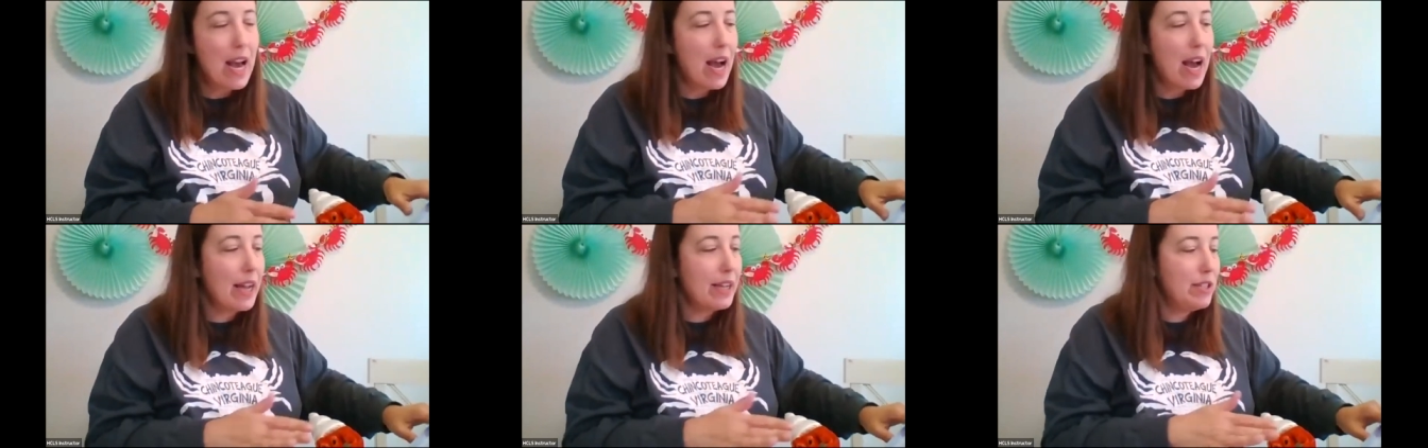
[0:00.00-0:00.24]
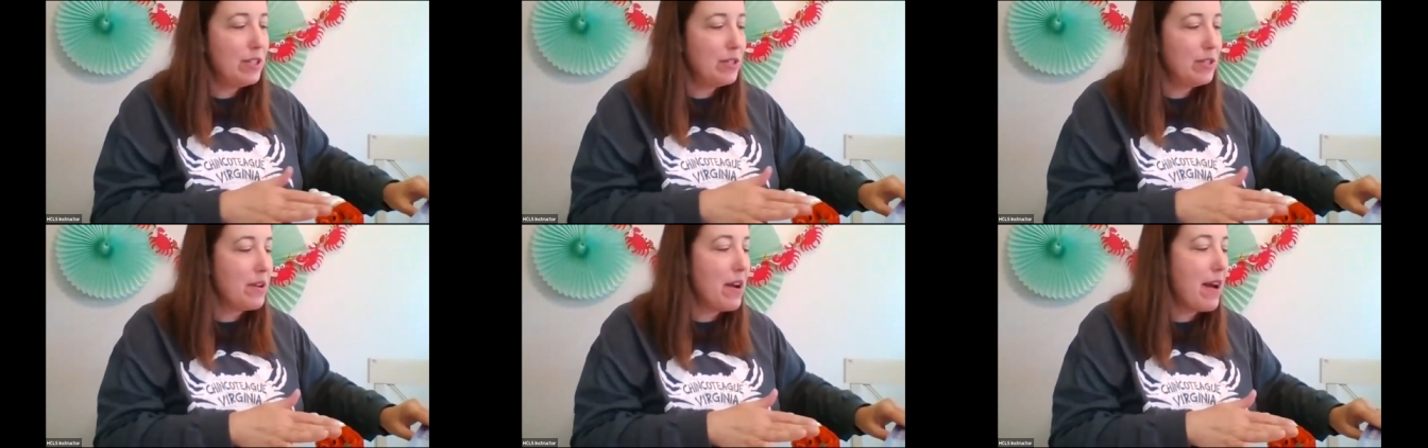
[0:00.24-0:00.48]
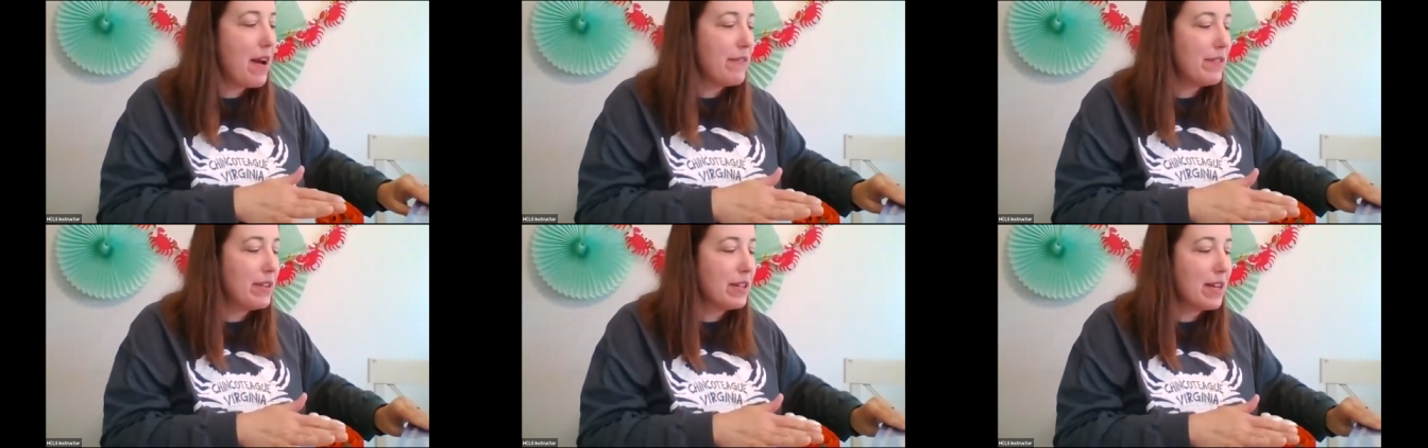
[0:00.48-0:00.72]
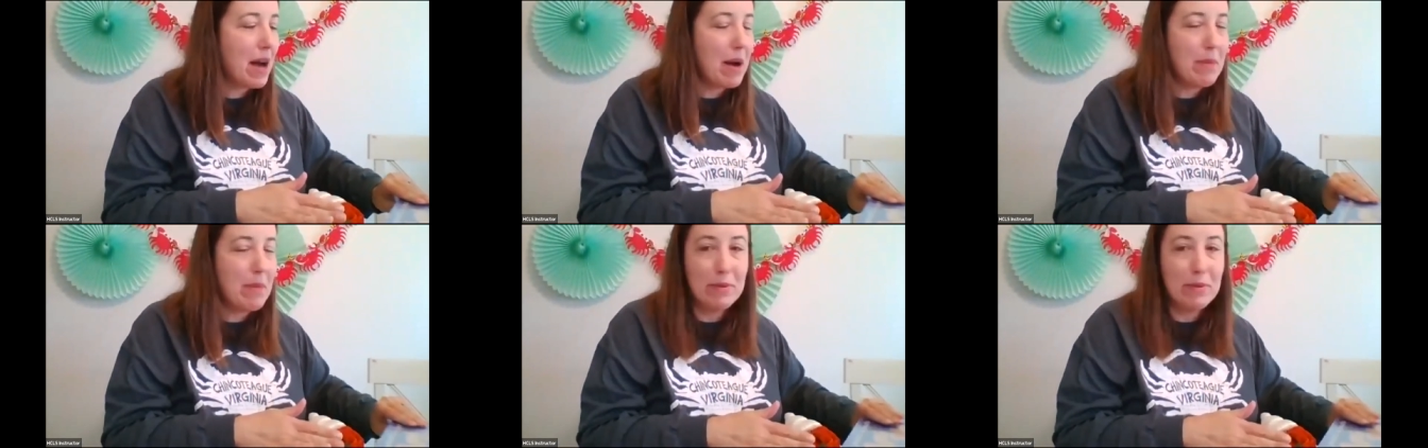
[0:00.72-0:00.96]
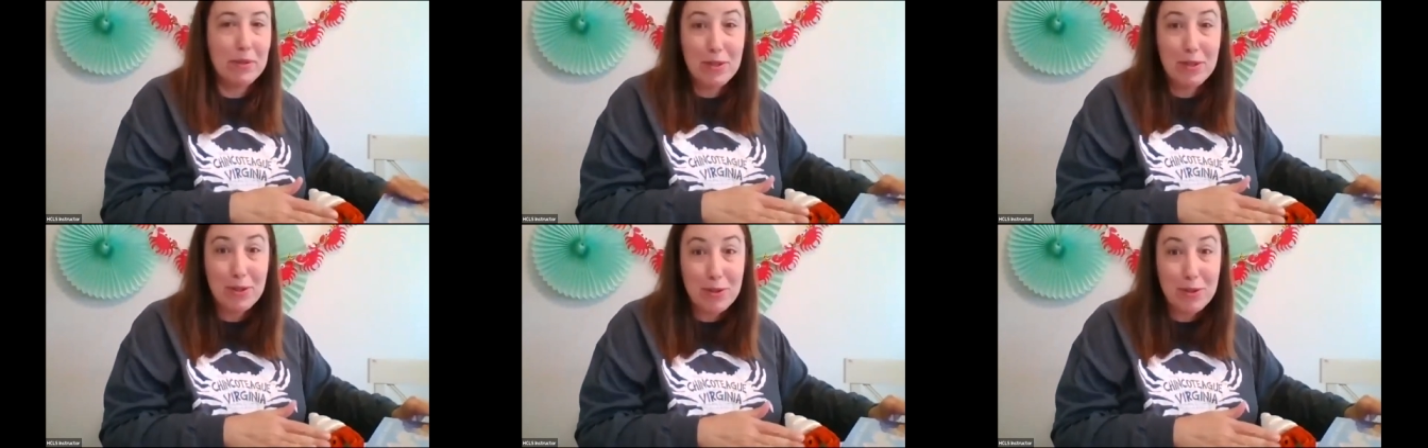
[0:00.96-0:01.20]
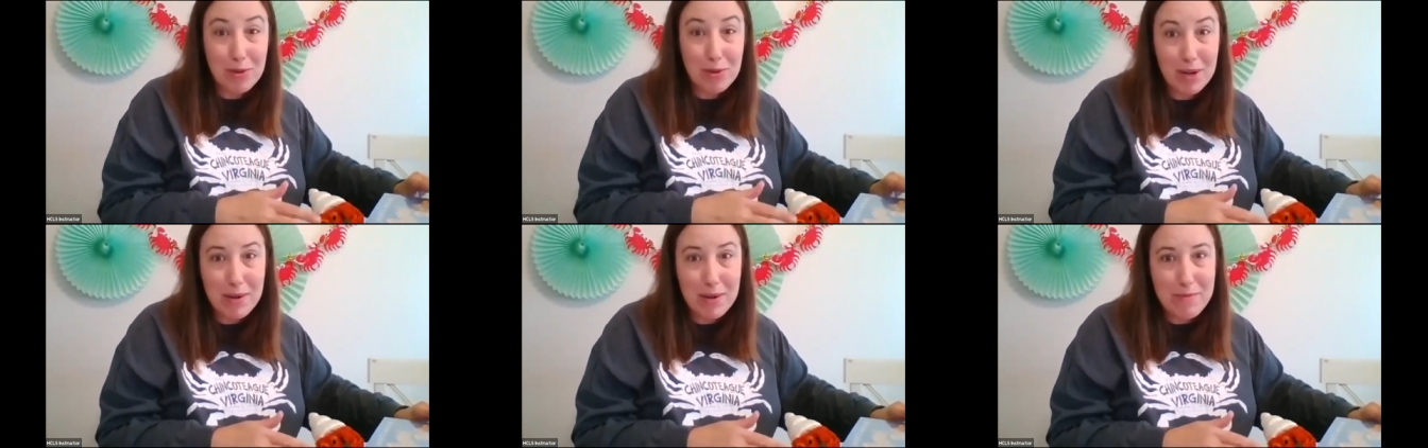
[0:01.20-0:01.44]
I do have a couple
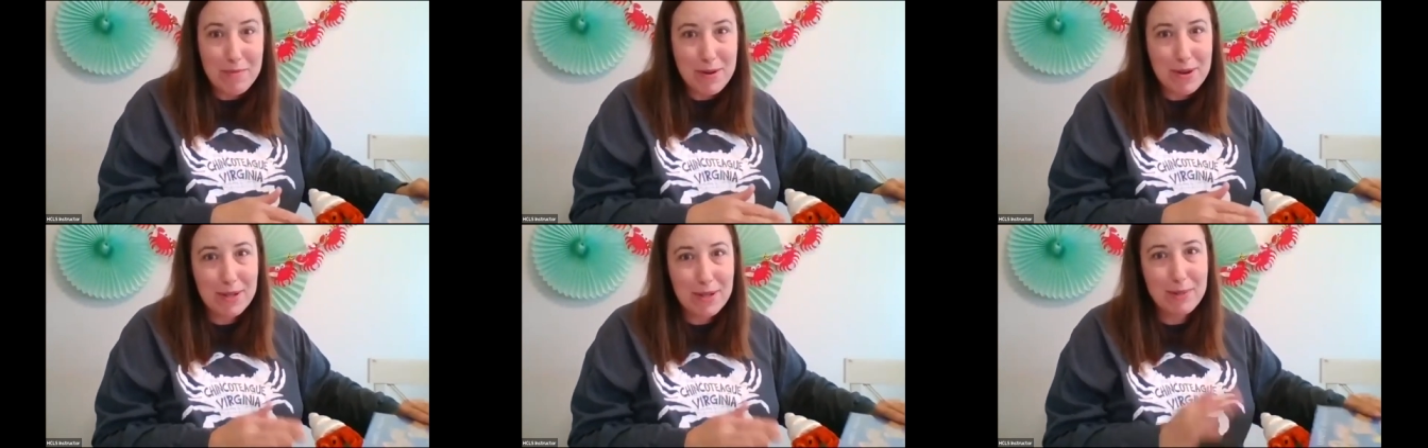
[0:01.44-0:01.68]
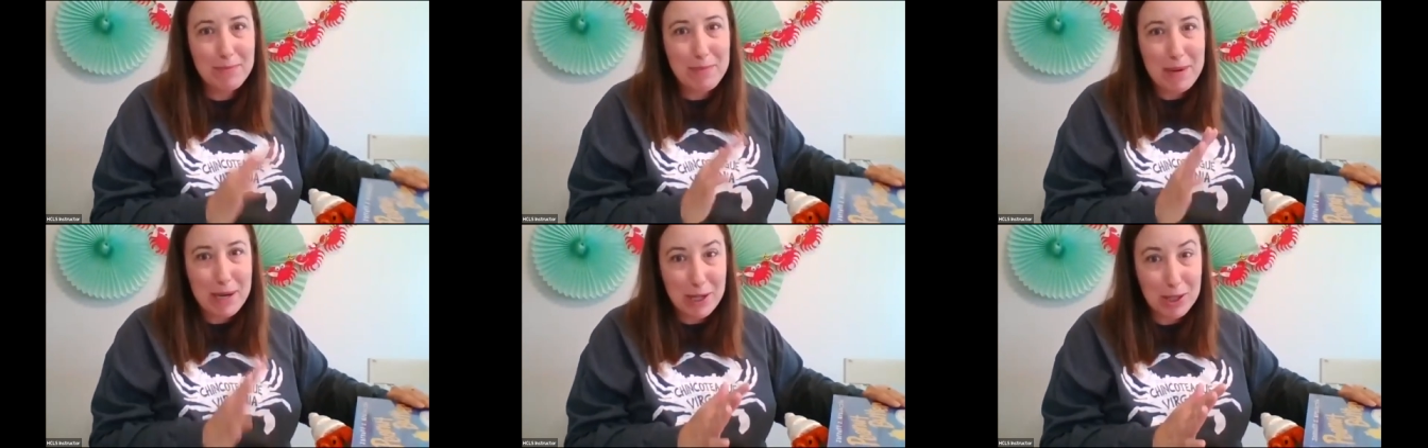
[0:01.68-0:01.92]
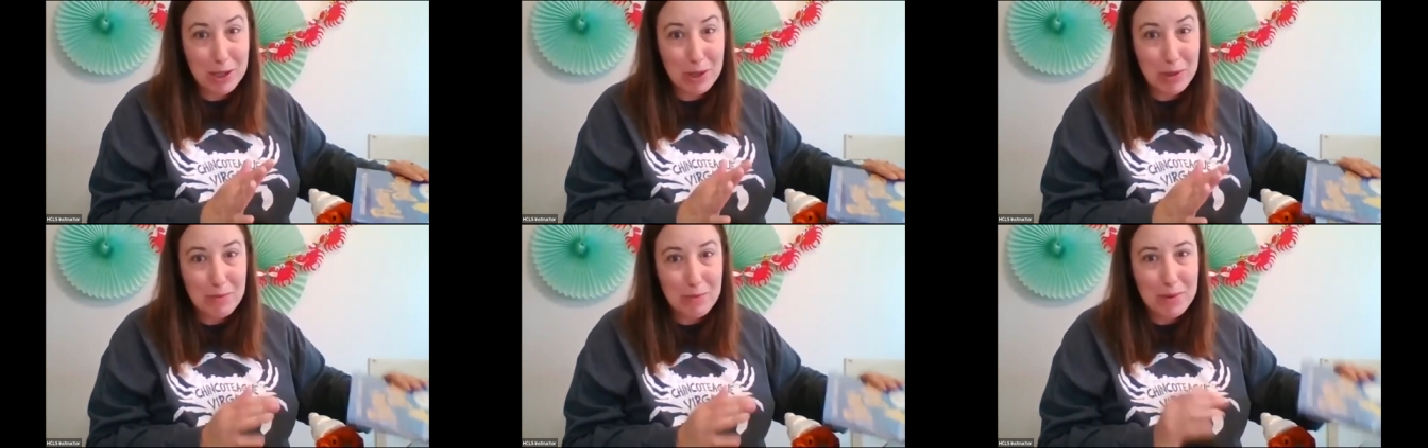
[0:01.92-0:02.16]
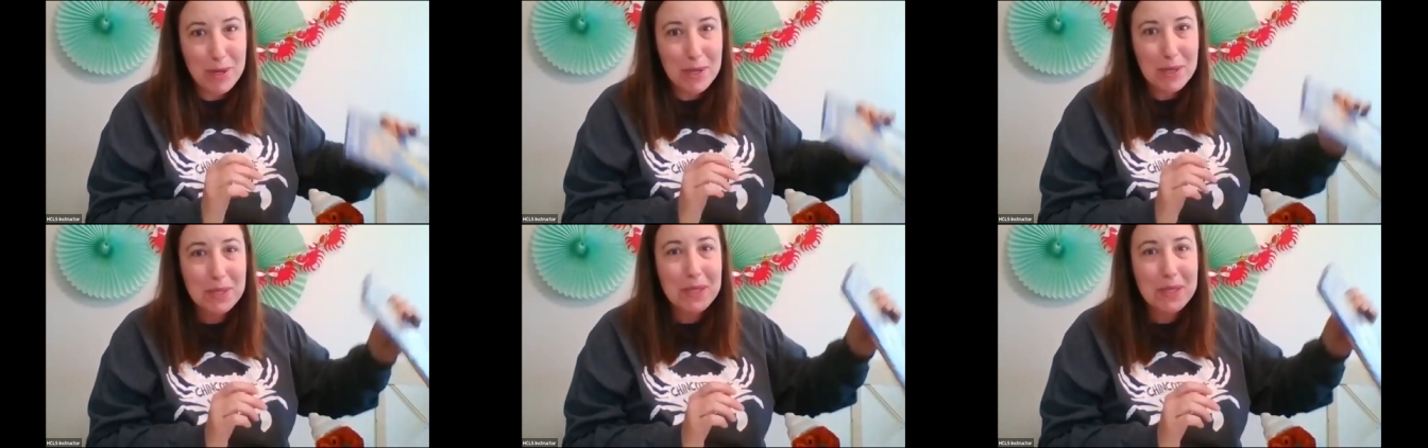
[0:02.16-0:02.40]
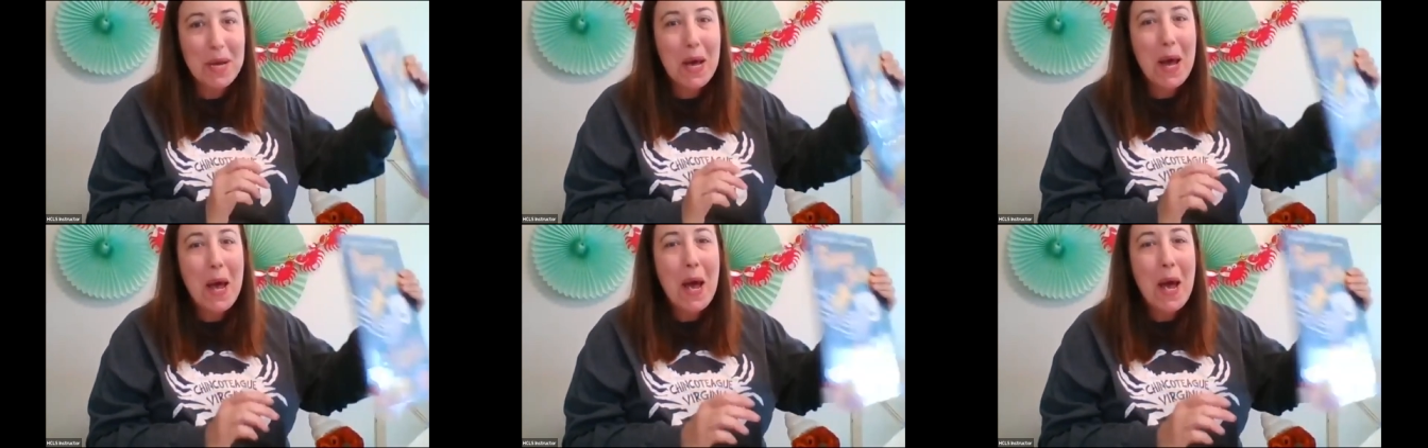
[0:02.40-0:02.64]
storybooks, picture books